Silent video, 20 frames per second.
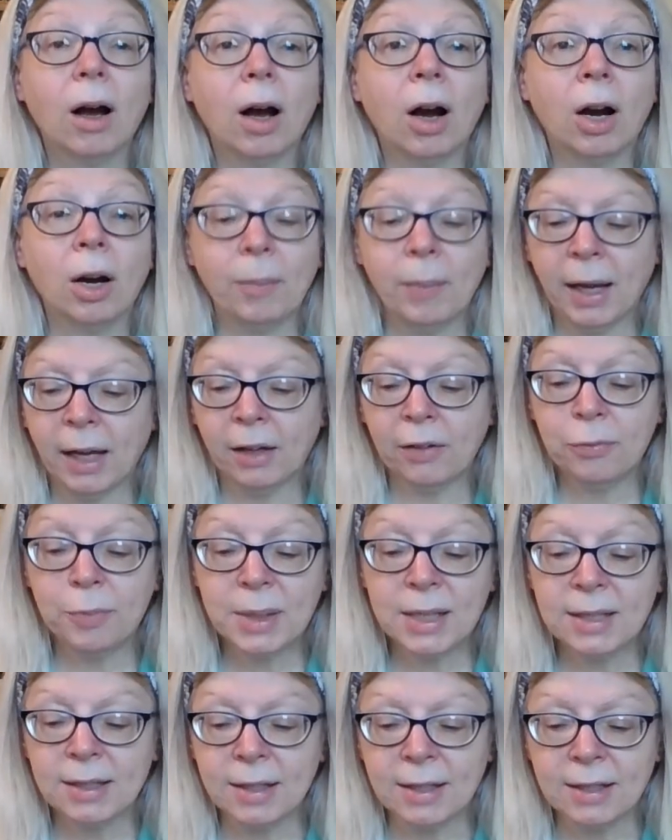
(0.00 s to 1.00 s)
Our man of
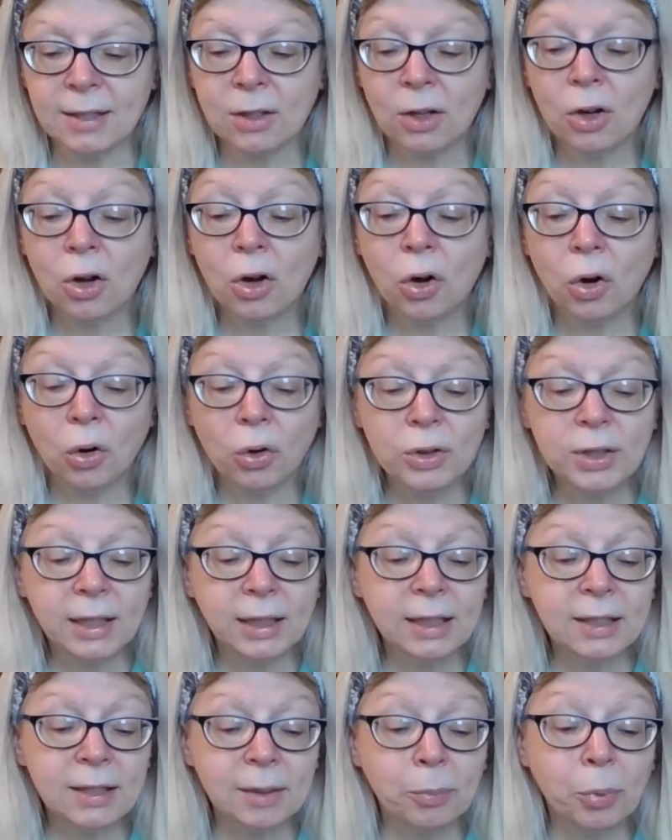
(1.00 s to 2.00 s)
business holds
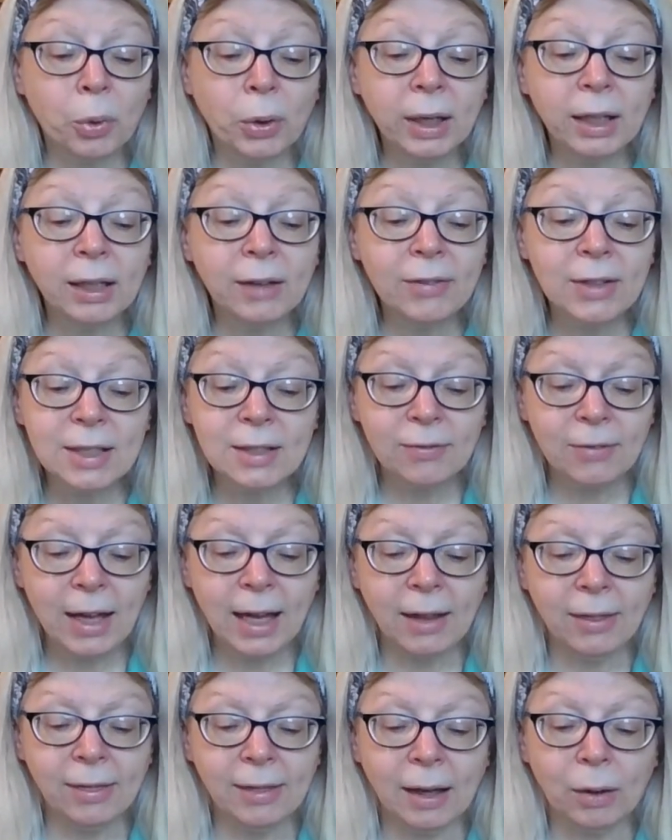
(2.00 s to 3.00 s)
it as a point of his
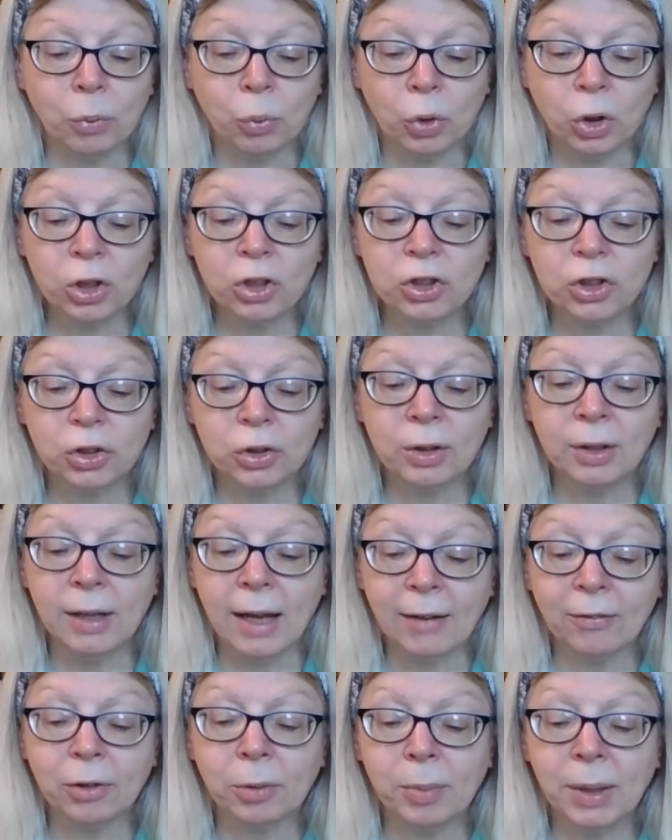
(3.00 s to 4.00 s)
faith that work should
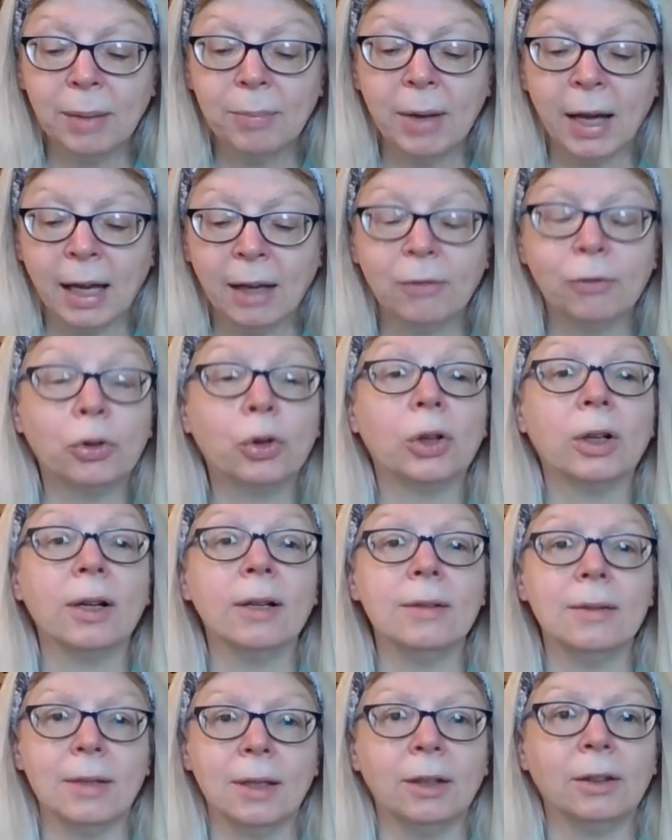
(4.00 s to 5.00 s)
never be paid for
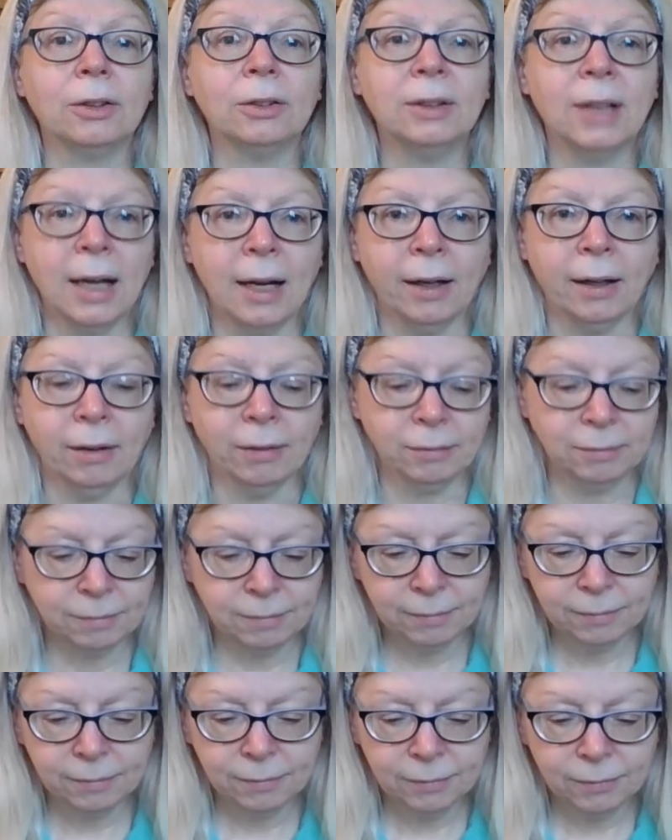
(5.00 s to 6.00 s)
until done.
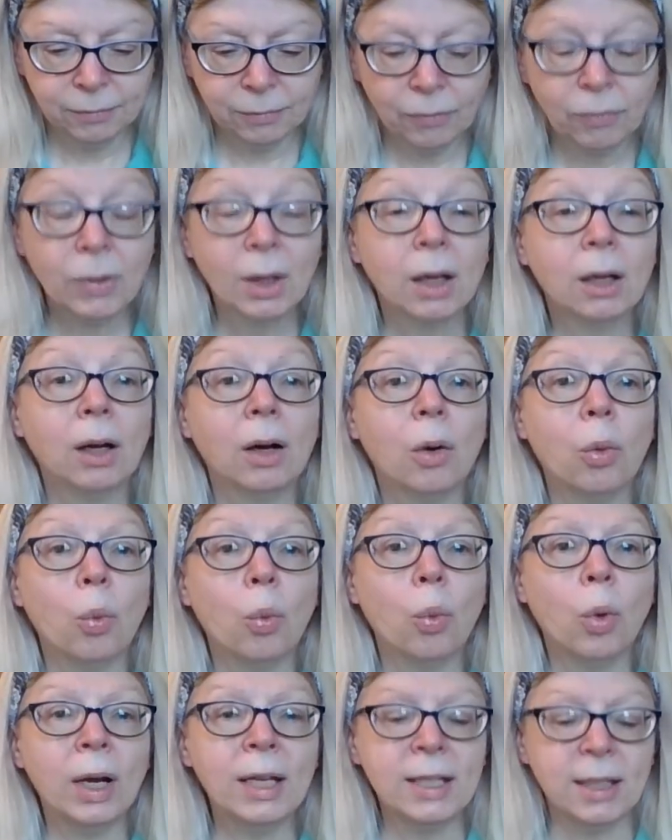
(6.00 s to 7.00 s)

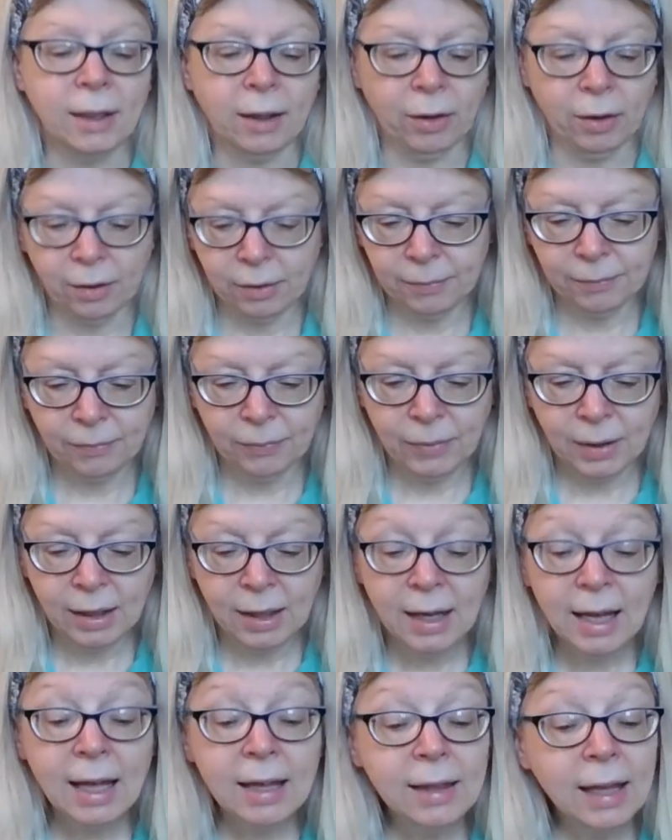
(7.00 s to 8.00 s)
Wanted.
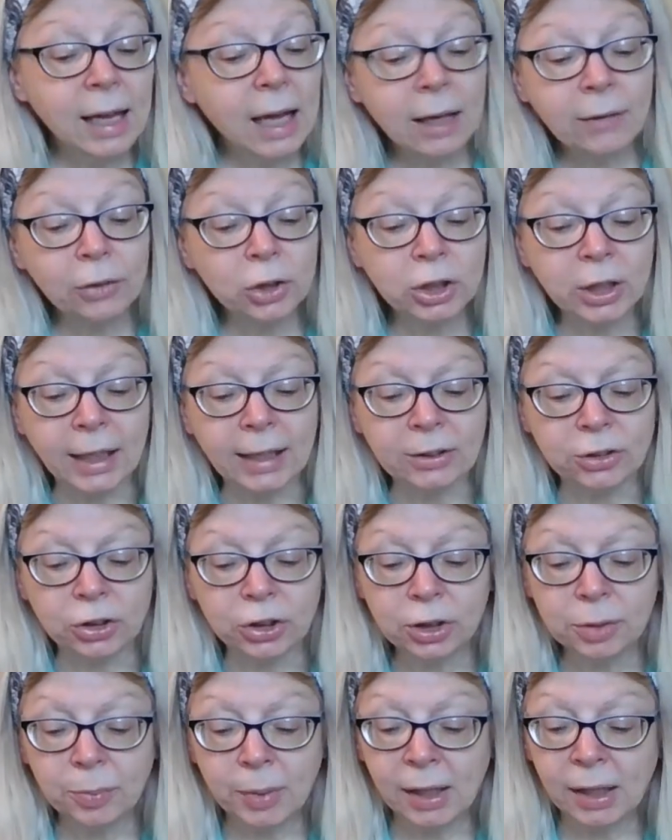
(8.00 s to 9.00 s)
The
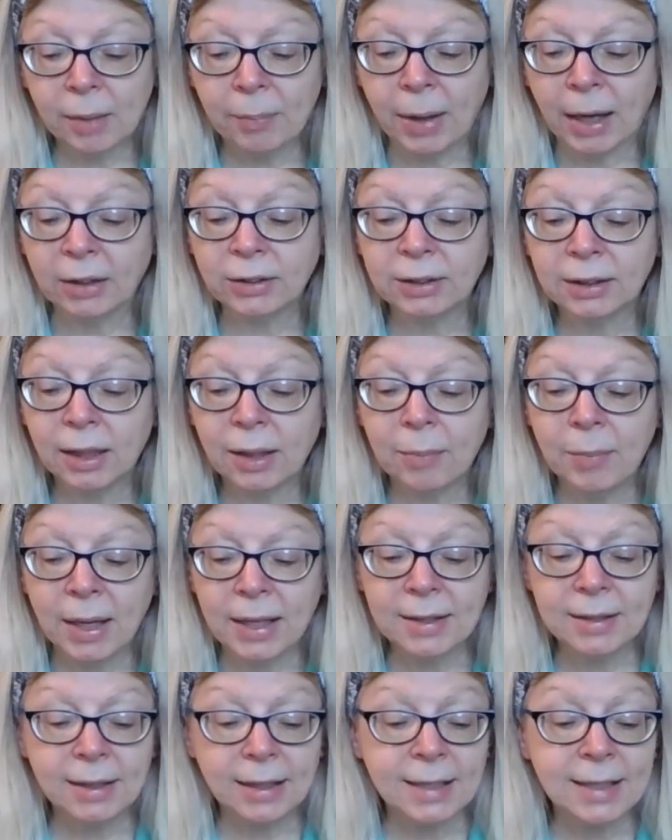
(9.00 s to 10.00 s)
advertisers, being about to
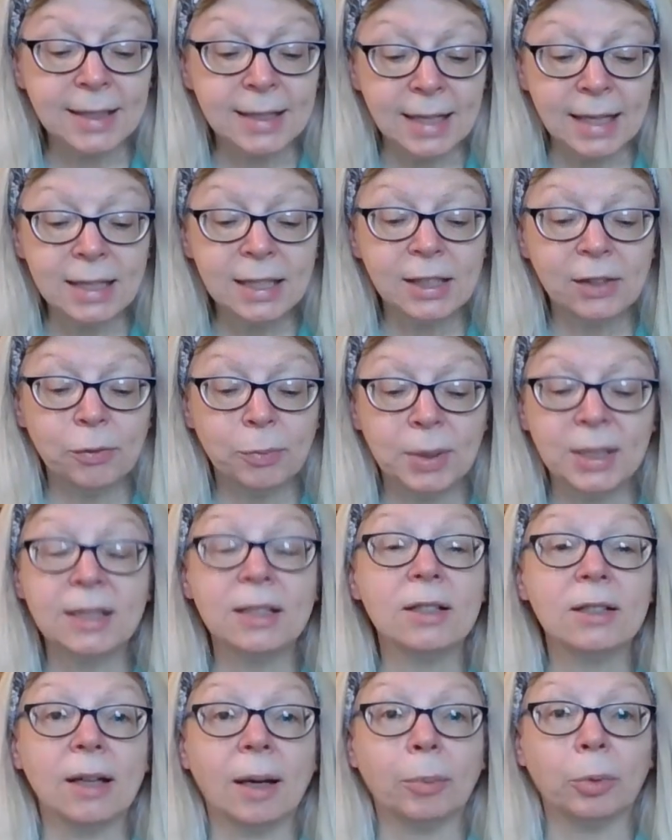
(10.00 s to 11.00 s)
commence extensive
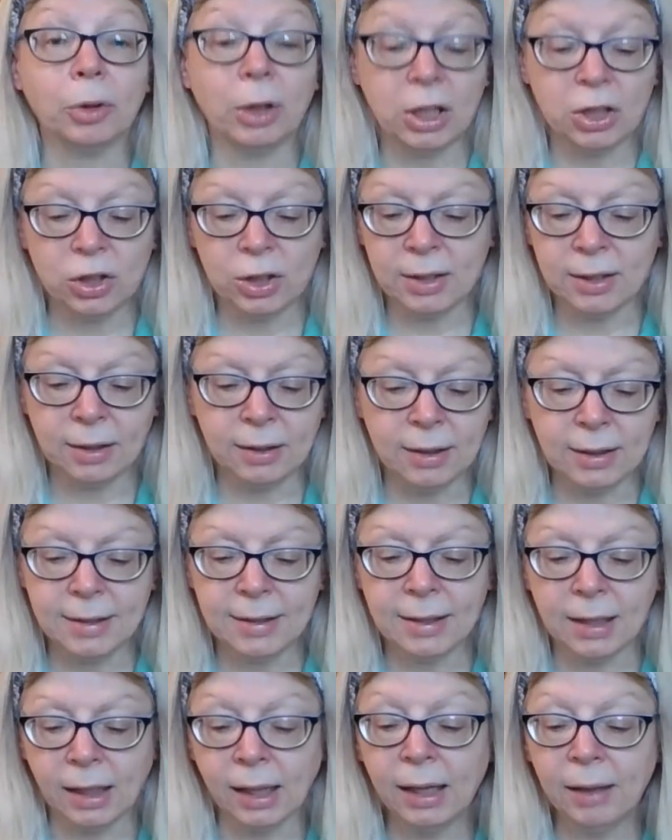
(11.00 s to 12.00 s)
business operations in this
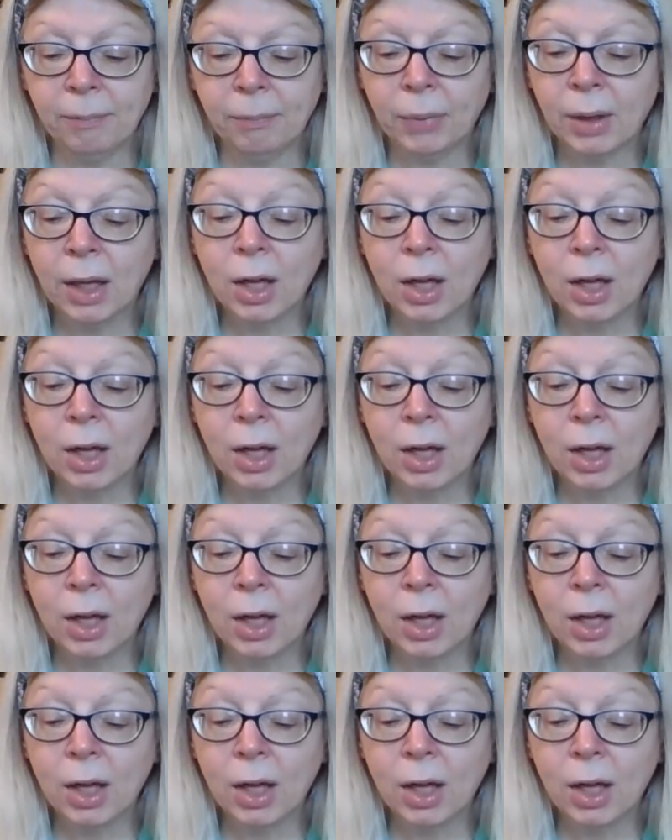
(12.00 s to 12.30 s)
city,